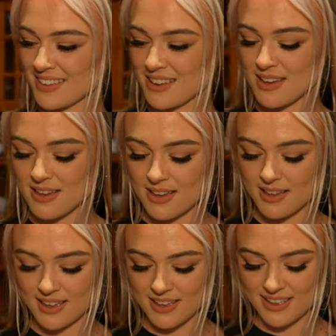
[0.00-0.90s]
For coffee,
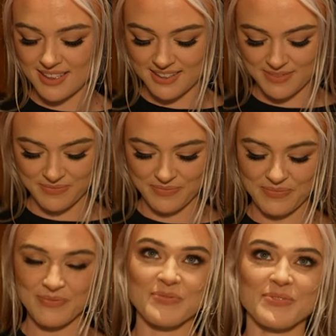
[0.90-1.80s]
like best
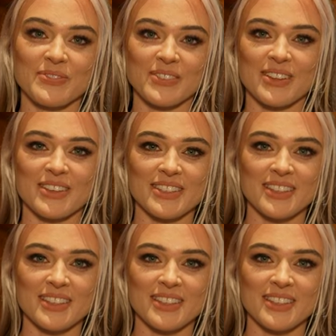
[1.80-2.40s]
tasting one, you reckon?